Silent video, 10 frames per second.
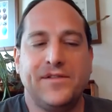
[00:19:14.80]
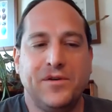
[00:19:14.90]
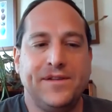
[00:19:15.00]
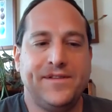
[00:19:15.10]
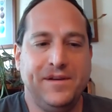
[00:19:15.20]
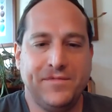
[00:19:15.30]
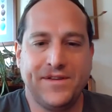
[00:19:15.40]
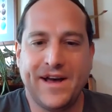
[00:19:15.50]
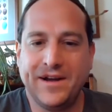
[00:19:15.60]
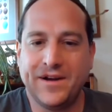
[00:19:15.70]
so it seems
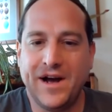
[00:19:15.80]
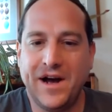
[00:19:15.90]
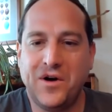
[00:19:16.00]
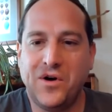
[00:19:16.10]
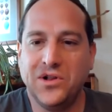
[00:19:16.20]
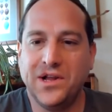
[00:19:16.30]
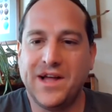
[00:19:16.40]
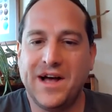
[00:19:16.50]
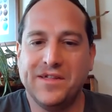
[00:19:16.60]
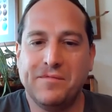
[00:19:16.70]
like uh, all
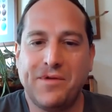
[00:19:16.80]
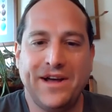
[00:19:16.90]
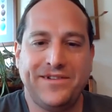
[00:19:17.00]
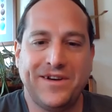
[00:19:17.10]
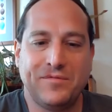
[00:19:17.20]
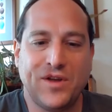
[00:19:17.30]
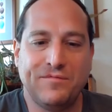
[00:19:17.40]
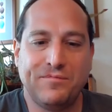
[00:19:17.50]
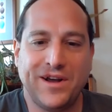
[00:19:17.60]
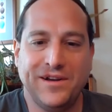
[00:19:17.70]
along the pot shop
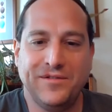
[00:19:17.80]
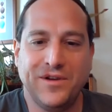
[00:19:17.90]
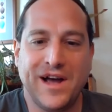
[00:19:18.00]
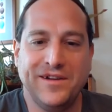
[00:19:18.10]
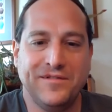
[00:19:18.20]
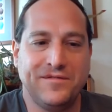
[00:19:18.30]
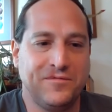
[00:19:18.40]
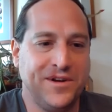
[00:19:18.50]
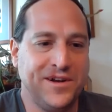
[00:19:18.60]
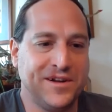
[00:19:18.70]
kind of
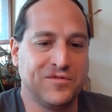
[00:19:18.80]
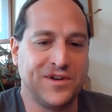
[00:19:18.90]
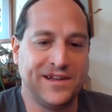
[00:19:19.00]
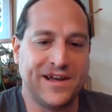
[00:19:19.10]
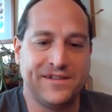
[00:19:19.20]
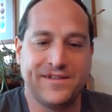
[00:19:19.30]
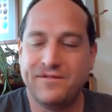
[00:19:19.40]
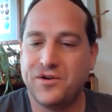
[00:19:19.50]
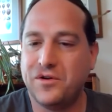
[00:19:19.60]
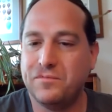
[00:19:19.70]
we didn't realize
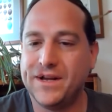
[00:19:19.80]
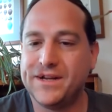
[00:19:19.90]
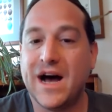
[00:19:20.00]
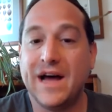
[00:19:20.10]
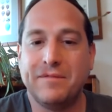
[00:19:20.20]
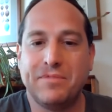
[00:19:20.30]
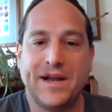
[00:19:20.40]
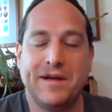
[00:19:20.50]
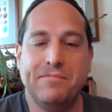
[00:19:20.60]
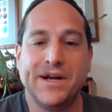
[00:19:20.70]
they've all been caught up
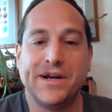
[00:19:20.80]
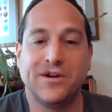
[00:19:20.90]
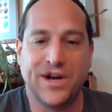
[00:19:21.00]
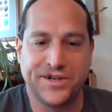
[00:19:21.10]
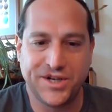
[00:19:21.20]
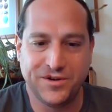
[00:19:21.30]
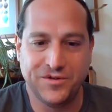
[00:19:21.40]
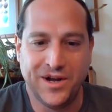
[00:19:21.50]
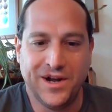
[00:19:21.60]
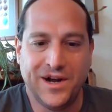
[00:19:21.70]
in a bigger issue
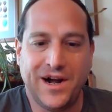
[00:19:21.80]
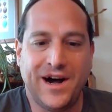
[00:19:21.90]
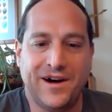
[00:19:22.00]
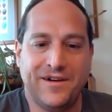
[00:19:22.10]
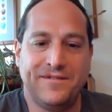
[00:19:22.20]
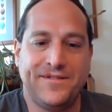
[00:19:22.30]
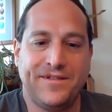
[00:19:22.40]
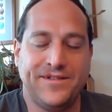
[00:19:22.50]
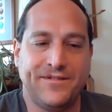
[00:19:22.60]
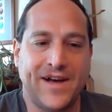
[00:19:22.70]
of
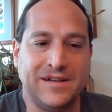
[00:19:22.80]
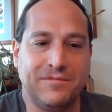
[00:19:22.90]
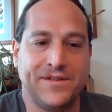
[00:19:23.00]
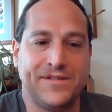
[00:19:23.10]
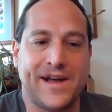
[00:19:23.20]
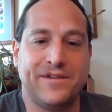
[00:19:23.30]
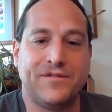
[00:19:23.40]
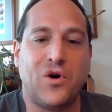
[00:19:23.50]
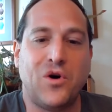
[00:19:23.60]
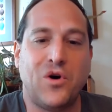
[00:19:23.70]
developments that have
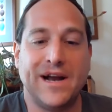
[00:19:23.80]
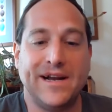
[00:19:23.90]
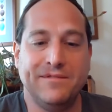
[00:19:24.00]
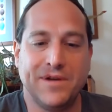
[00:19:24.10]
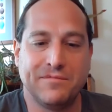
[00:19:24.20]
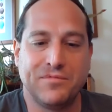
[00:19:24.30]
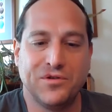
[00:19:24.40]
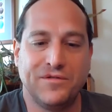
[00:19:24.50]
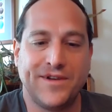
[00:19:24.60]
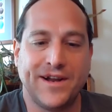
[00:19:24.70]
already been
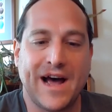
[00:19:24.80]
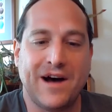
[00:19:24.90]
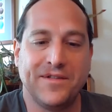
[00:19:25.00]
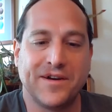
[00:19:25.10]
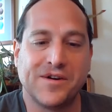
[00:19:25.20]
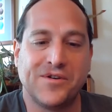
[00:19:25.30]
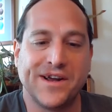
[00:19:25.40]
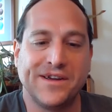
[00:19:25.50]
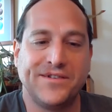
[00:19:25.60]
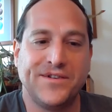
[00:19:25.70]
approved and how they're
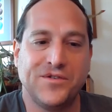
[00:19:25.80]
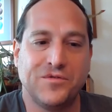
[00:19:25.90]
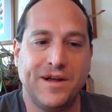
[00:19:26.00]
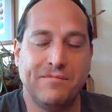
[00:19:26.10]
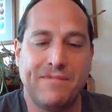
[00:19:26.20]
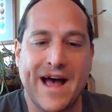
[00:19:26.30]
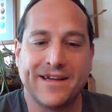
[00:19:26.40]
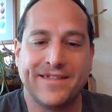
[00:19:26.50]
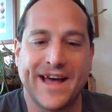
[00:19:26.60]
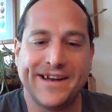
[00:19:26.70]
going to
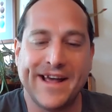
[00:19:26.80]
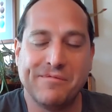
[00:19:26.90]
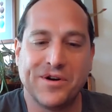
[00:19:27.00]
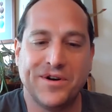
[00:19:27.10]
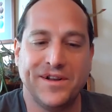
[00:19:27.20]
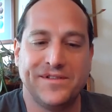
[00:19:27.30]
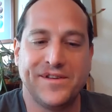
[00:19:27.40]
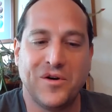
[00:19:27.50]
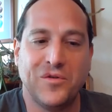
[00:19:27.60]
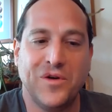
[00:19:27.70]
impact that neighborhood.
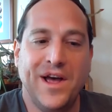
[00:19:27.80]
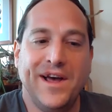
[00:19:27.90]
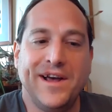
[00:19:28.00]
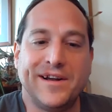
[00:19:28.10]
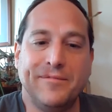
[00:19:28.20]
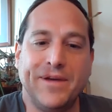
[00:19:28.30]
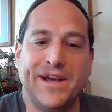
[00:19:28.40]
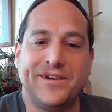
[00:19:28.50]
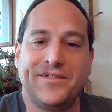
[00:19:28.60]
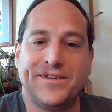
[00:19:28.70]
So it'll be
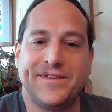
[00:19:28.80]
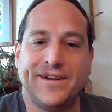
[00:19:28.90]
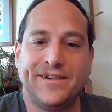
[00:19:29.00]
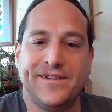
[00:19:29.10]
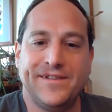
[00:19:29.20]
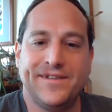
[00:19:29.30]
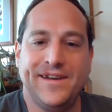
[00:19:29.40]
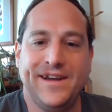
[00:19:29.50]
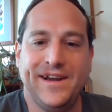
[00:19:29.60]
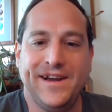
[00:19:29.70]
interesting to
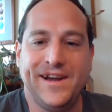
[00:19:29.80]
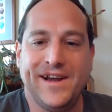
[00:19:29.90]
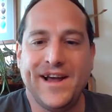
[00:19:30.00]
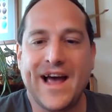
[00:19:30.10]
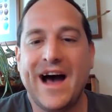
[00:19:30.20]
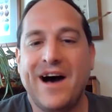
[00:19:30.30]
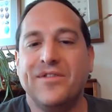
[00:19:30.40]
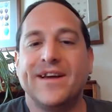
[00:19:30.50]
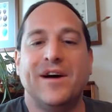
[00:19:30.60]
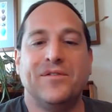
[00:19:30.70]
see how
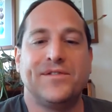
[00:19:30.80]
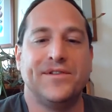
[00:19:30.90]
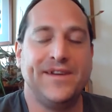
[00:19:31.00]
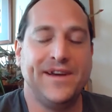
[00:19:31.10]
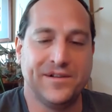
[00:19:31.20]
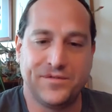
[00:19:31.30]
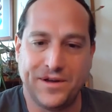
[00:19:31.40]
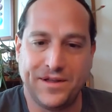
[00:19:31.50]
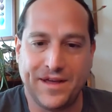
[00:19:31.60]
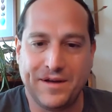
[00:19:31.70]
the council deals
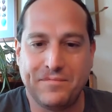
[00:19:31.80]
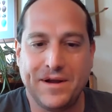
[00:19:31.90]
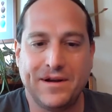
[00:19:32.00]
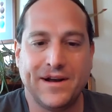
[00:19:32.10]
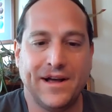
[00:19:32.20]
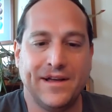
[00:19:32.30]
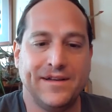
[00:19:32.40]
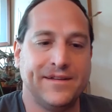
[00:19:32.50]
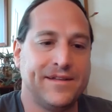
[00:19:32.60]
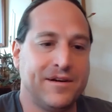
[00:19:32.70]
with it
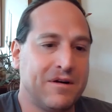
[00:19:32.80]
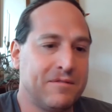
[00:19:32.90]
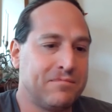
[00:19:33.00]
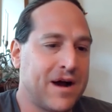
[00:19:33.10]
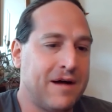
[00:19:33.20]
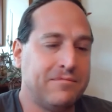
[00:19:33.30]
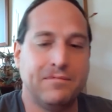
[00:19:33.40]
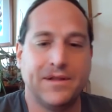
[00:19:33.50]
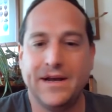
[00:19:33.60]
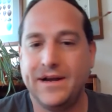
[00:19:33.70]
because there are
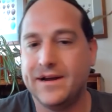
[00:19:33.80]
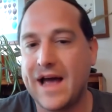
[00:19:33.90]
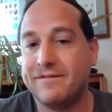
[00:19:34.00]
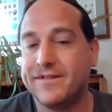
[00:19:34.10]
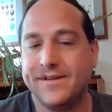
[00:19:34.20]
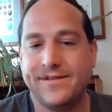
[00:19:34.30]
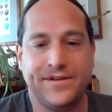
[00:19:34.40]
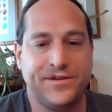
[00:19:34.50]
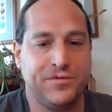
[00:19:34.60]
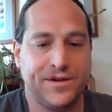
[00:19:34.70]
probably have
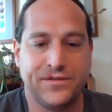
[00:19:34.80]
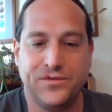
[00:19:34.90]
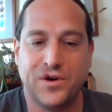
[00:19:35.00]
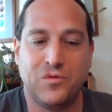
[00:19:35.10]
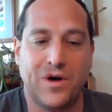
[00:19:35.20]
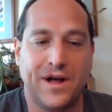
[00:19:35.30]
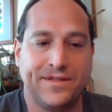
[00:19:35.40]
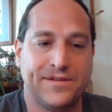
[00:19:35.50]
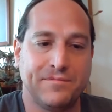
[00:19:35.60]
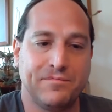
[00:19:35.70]
constituents who don't want
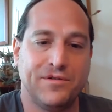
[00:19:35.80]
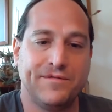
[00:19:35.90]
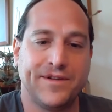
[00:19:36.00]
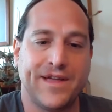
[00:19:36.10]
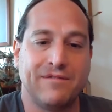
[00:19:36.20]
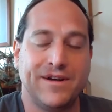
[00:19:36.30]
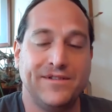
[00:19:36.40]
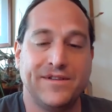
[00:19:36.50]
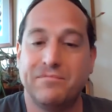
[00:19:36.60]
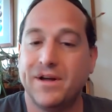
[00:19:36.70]
this approved for that
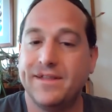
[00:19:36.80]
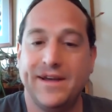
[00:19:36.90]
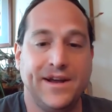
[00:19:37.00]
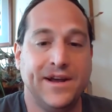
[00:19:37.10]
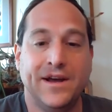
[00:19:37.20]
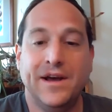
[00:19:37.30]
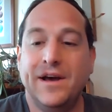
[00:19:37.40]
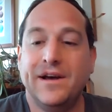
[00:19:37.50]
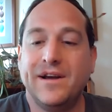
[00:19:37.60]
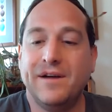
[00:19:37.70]
reason, but the
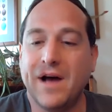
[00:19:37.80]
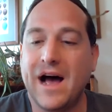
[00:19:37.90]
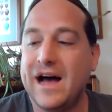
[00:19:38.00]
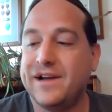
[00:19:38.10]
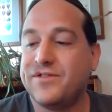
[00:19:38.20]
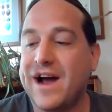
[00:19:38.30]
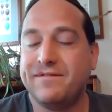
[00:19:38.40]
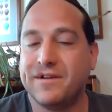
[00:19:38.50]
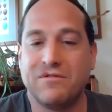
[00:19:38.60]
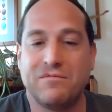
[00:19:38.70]
uh,
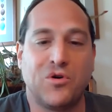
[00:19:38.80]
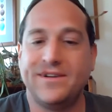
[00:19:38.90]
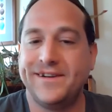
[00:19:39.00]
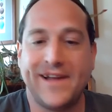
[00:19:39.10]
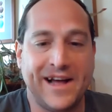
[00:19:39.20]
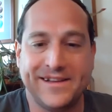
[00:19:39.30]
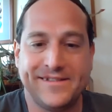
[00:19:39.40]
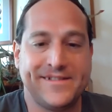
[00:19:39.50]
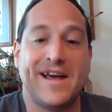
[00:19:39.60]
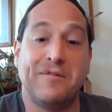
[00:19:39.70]
traffic report did not
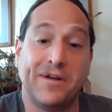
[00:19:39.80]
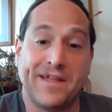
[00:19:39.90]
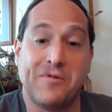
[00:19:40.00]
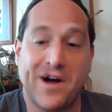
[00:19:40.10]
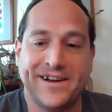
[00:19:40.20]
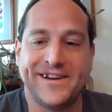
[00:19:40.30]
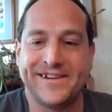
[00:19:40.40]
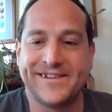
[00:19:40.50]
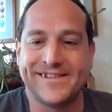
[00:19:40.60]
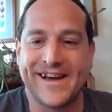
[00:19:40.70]
say what they wanted
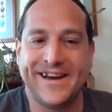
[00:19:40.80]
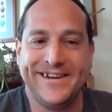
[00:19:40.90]
it to say.